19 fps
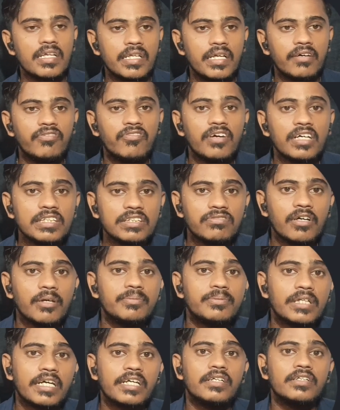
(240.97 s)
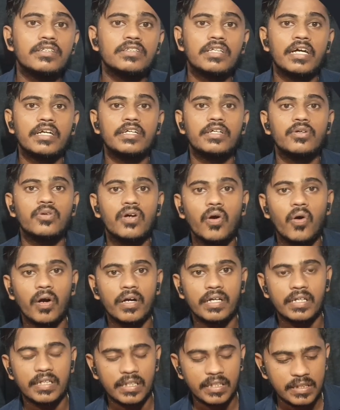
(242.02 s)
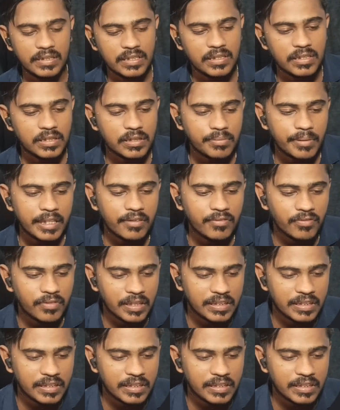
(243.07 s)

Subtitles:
The first website that you got is Spring